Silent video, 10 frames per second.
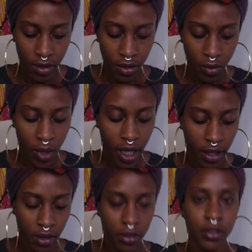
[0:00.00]

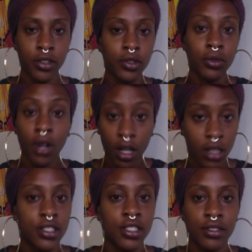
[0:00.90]
while you are still